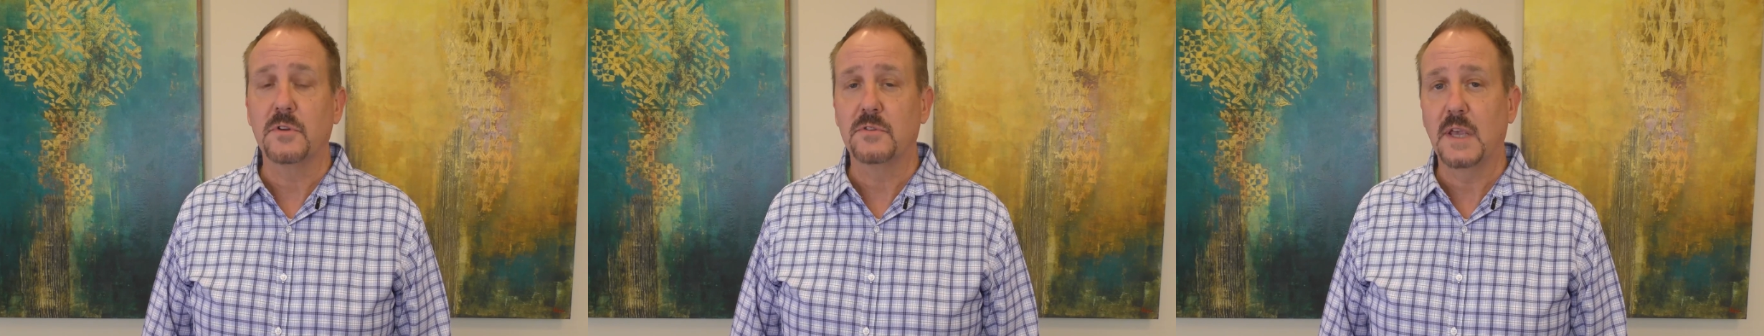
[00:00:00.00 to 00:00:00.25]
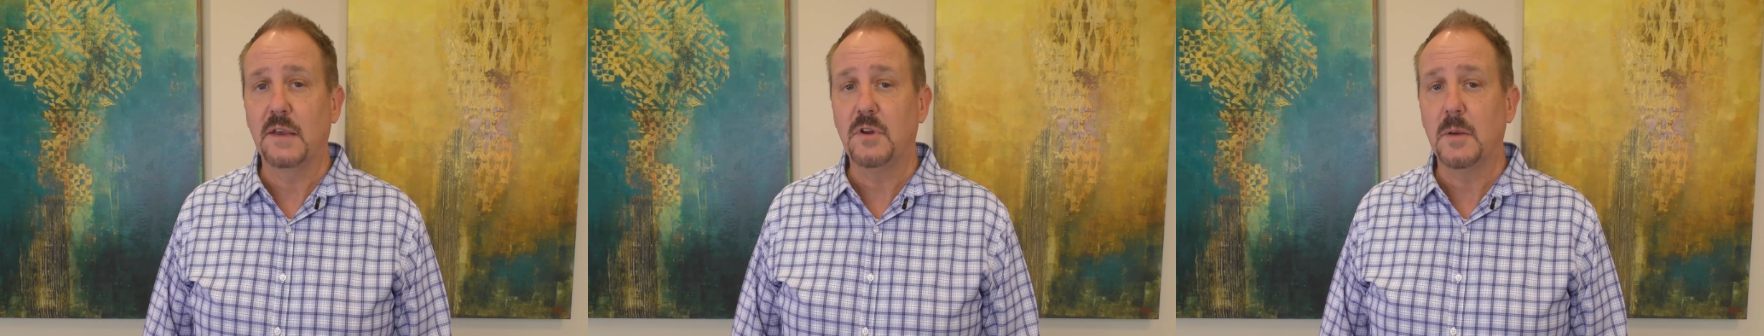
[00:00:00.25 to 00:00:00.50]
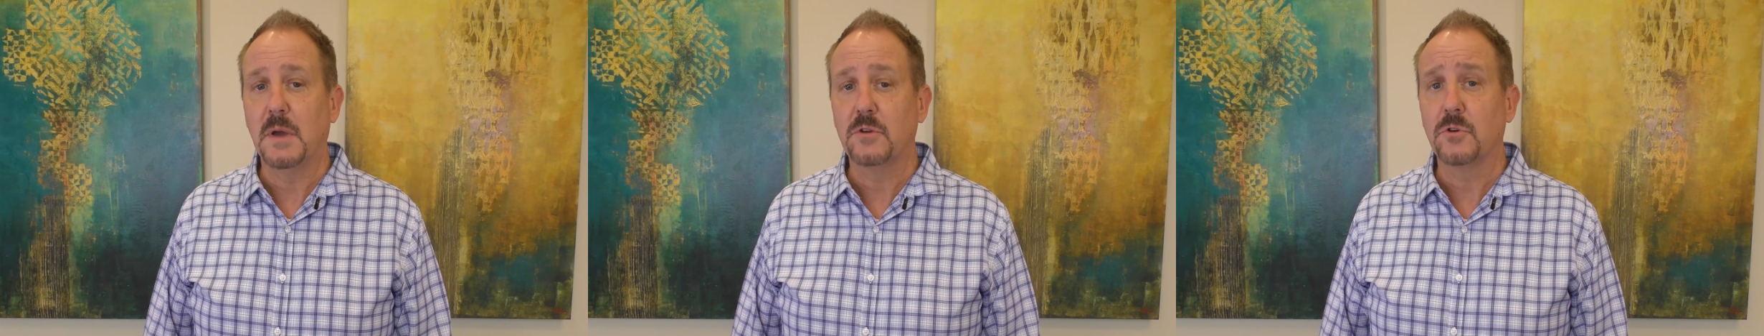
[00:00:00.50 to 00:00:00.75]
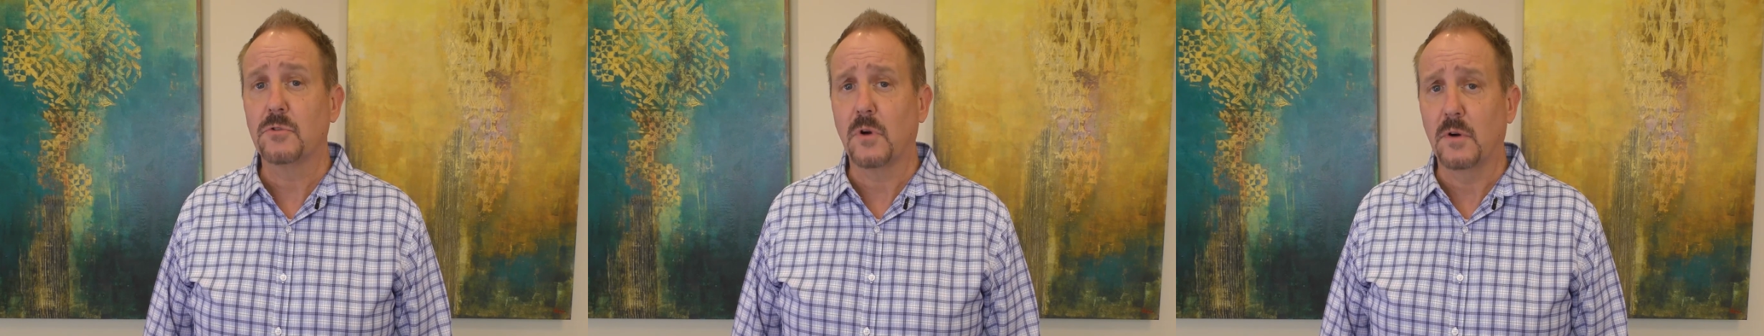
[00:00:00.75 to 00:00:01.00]
and safety
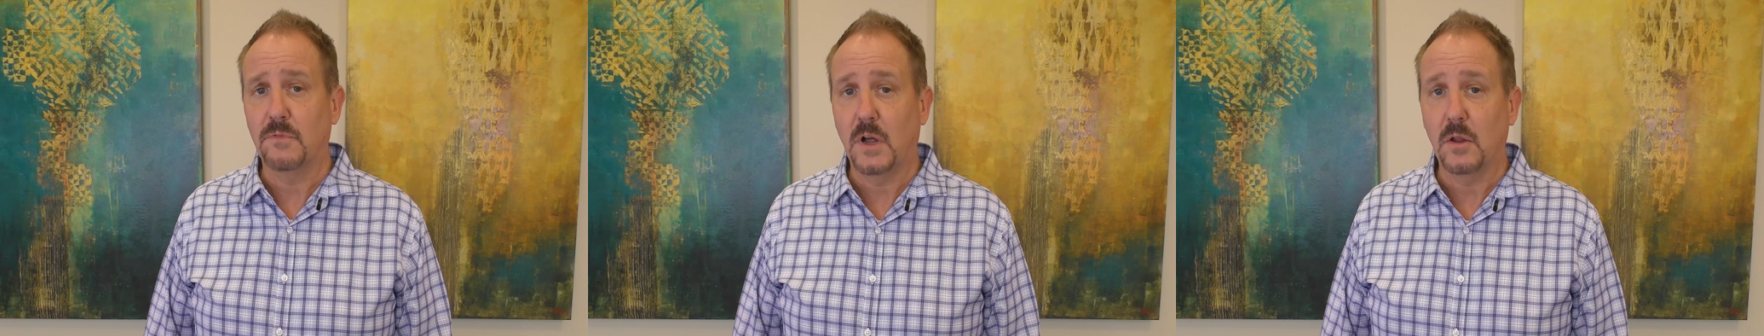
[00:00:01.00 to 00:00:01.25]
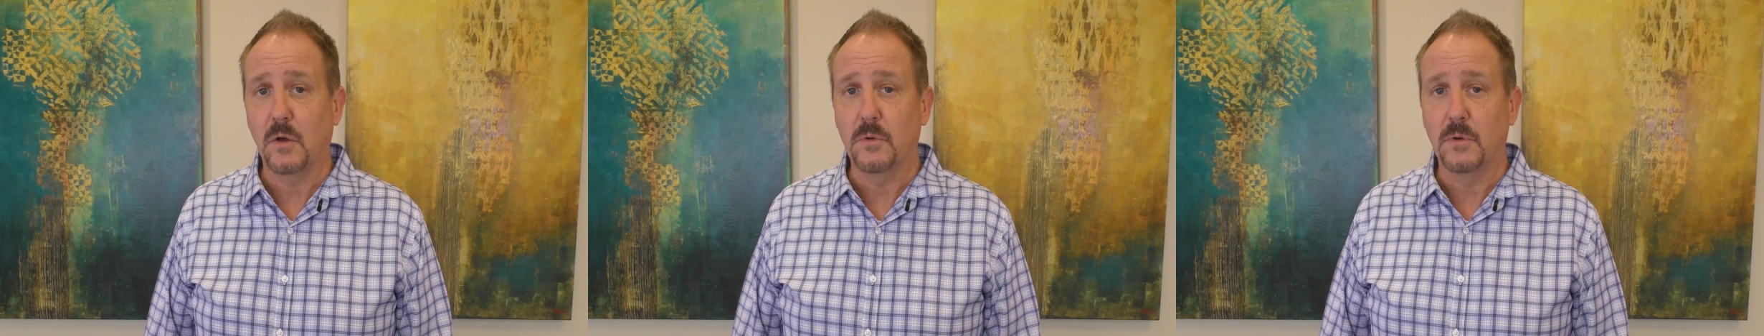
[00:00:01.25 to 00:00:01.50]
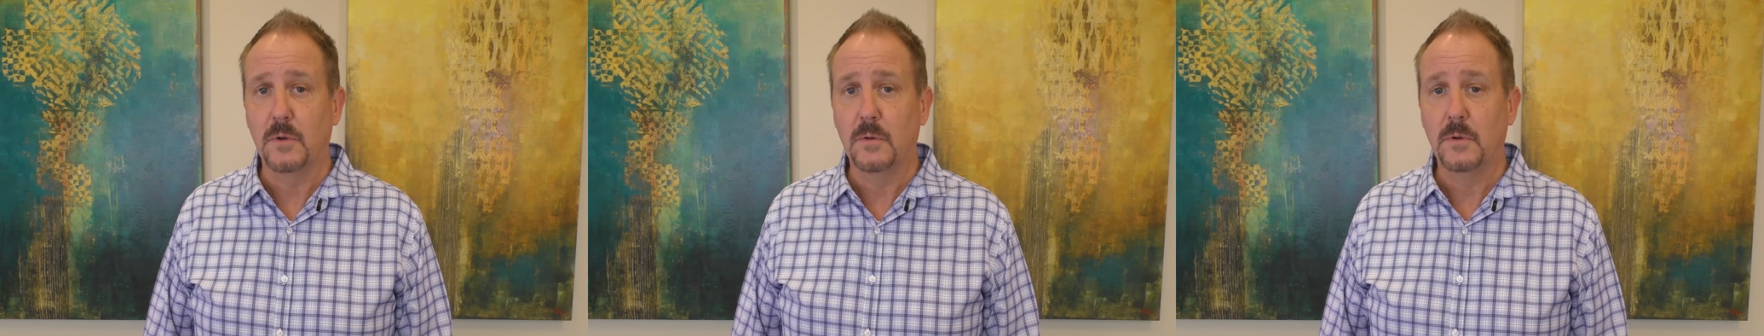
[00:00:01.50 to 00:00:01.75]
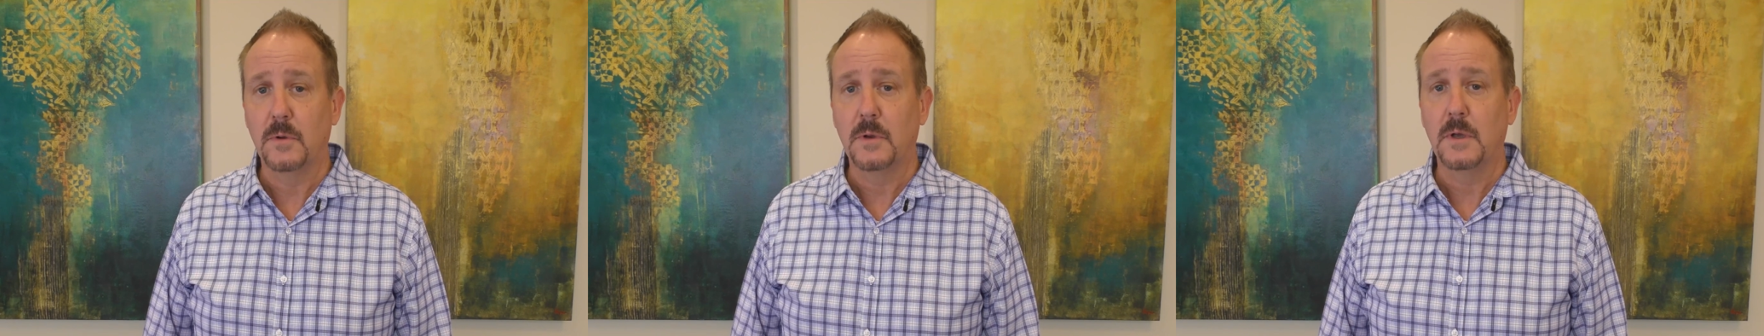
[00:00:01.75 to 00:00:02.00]
measures are followed.
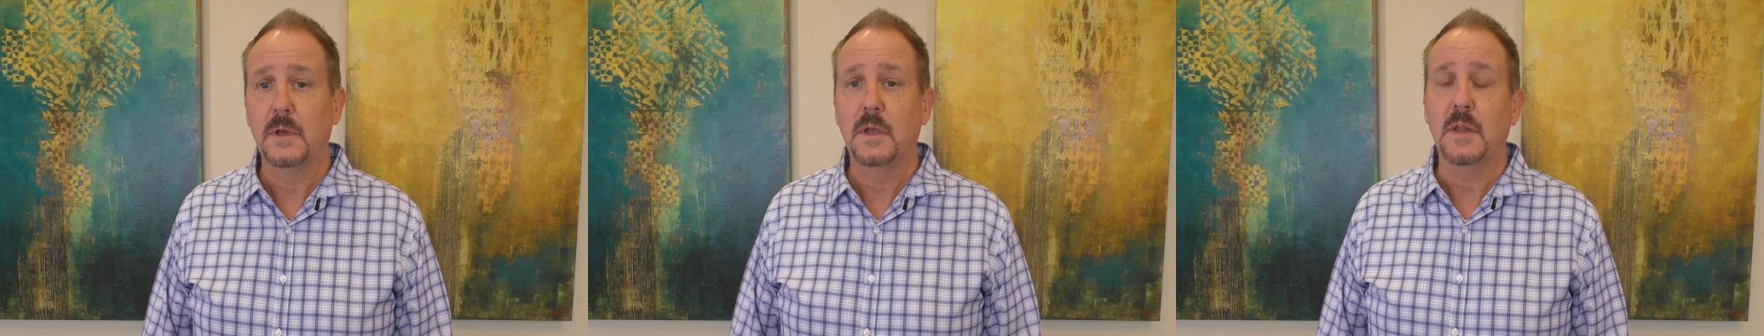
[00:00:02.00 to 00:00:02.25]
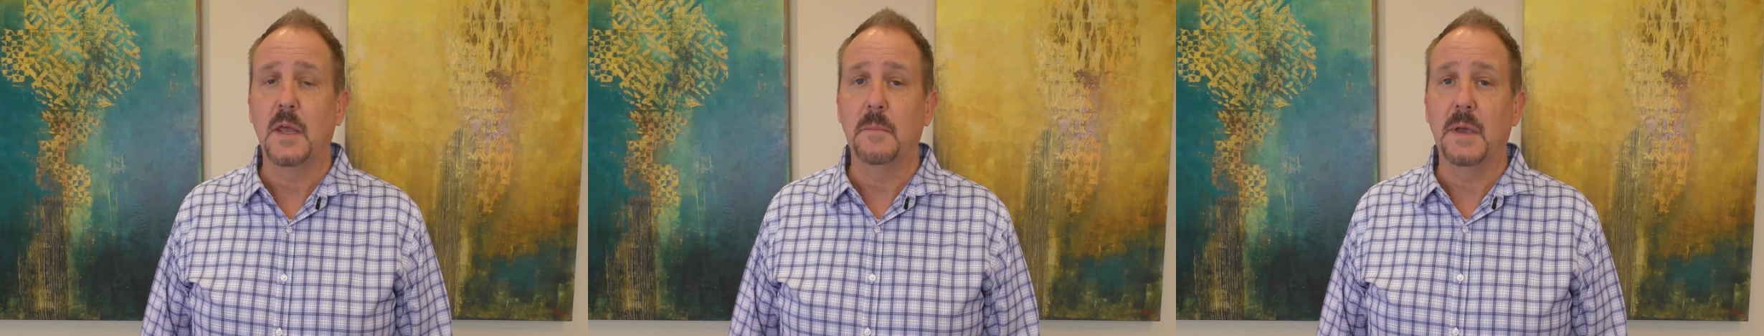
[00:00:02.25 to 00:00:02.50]
They